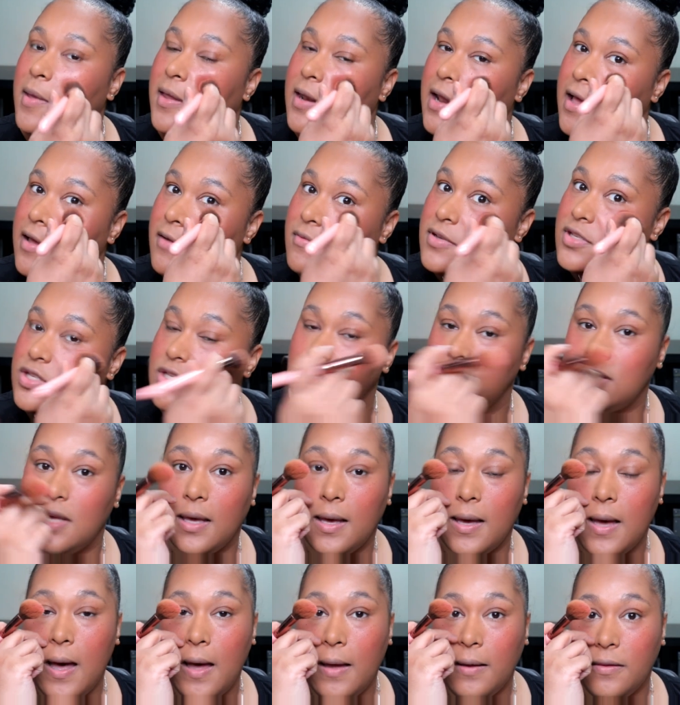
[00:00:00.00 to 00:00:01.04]
and I was just
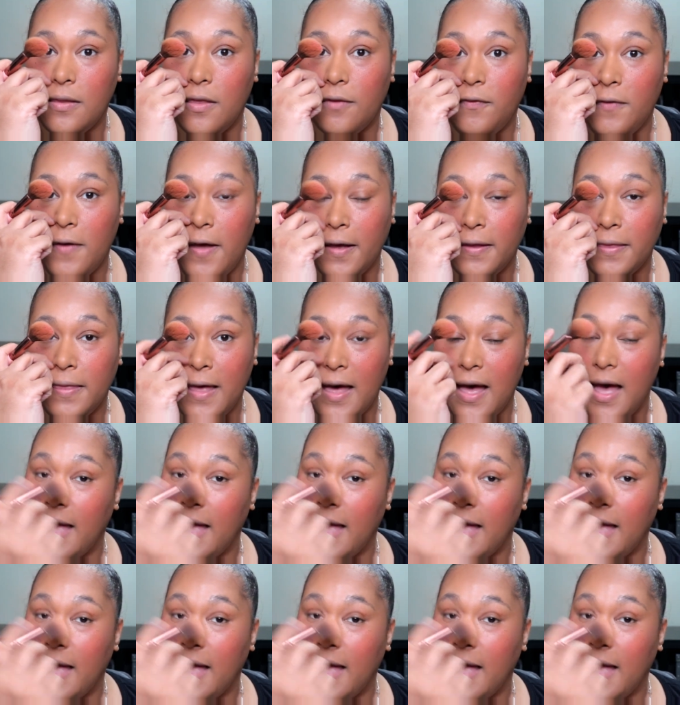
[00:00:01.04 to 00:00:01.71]
like, God, the fact that